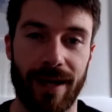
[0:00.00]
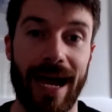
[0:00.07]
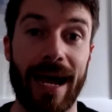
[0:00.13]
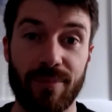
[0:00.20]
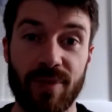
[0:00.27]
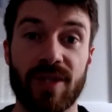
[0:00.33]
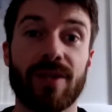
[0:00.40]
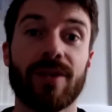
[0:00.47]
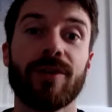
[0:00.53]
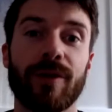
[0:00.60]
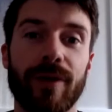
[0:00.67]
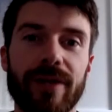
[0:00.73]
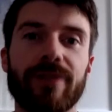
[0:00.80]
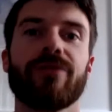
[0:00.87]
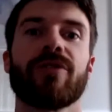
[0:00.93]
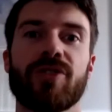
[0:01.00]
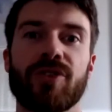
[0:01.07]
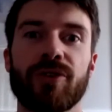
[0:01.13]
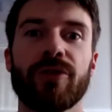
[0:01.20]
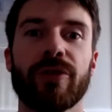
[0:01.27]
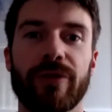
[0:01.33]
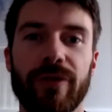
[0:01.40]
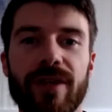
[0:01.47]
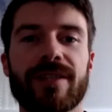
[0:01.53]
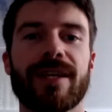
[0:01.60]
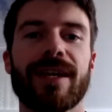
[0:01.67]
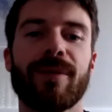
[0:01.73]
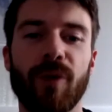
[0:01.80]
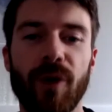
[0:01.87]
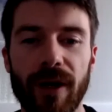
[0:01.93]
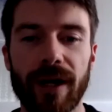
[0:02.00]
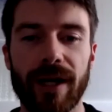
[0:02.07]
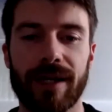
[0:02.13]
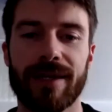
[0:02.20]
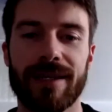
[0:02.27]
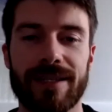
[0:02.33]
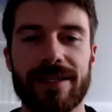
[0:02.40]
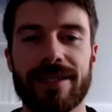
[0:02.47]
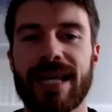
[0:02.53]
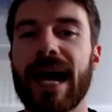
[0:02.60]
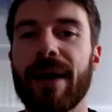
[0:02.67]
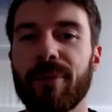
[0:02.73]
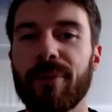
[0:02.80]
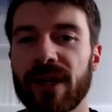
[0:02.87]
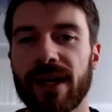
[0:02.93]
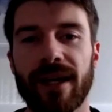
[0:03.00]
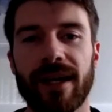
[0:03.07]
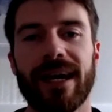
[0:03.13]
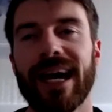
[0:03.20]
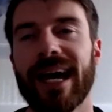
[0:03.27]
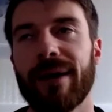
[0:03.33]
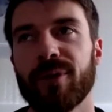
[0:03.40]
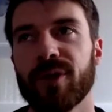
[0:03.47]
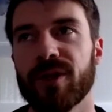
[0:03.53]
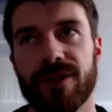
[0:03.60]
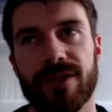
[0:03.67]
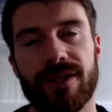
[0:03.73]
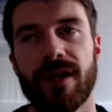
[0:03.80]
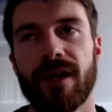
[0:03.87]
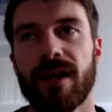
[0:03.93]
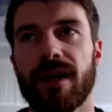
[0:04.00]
absolutely for sure for the same work this is happening, and it happens